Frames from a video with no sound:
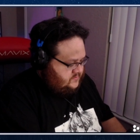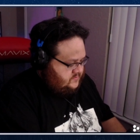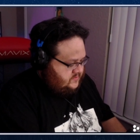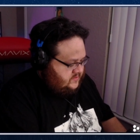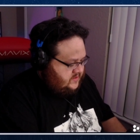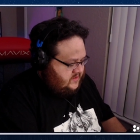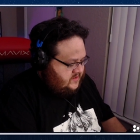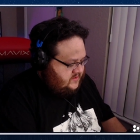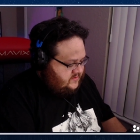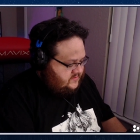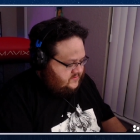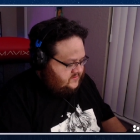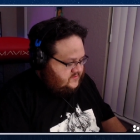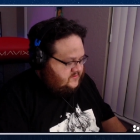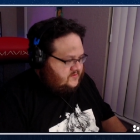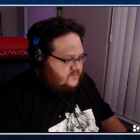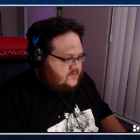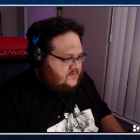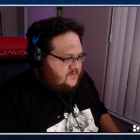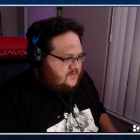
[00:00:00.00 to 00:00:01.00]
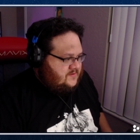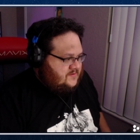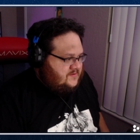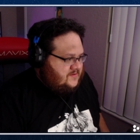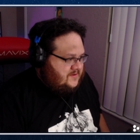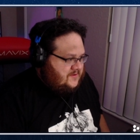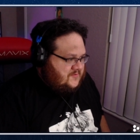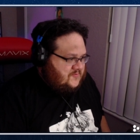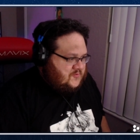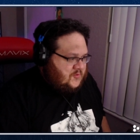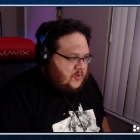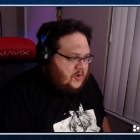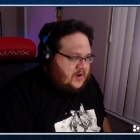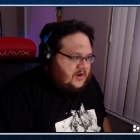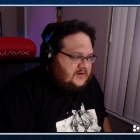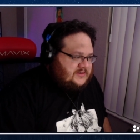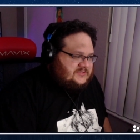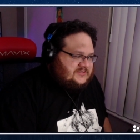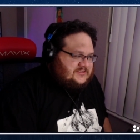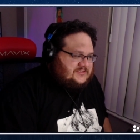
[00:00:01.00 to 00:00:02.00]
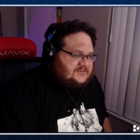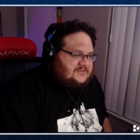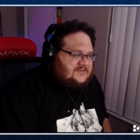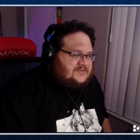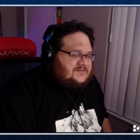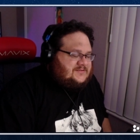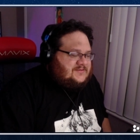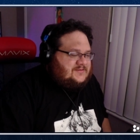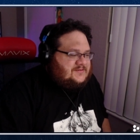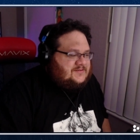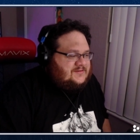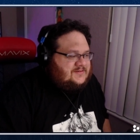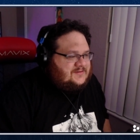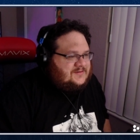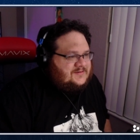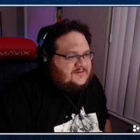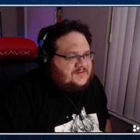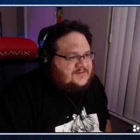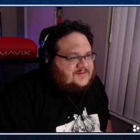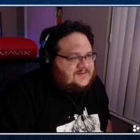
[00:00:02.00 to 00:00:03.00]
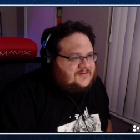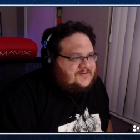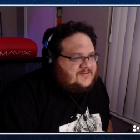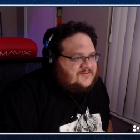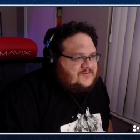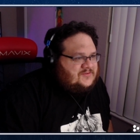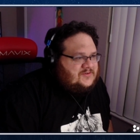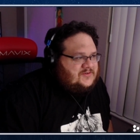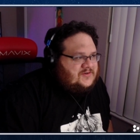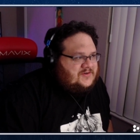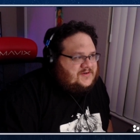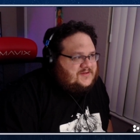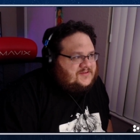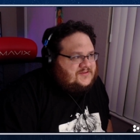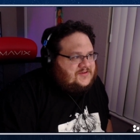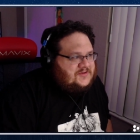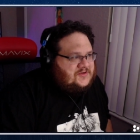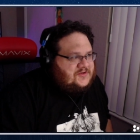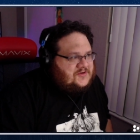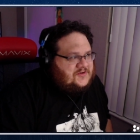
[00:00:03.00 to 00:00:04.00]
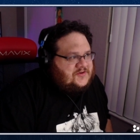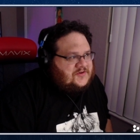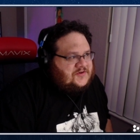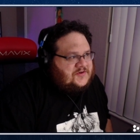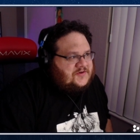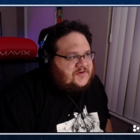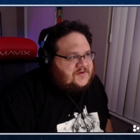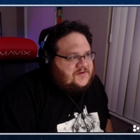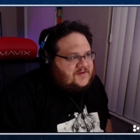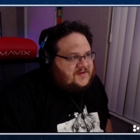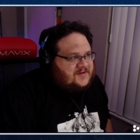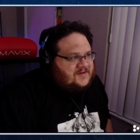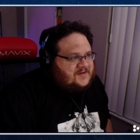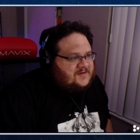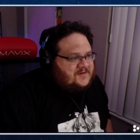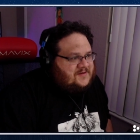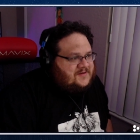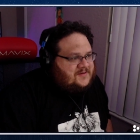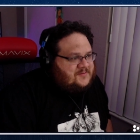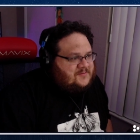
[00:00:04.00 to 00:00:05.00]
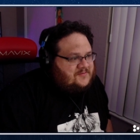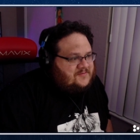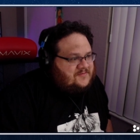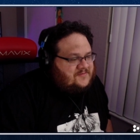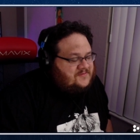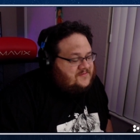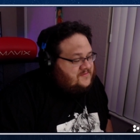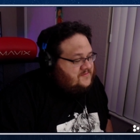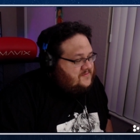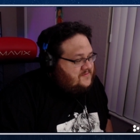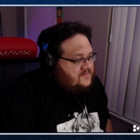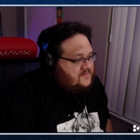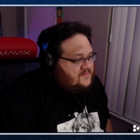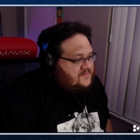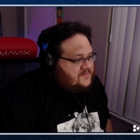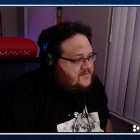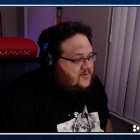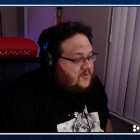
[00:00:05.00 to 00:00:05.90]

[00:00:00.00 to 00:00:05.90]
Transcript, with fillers: Yes, and of course, we're going to Overwatch.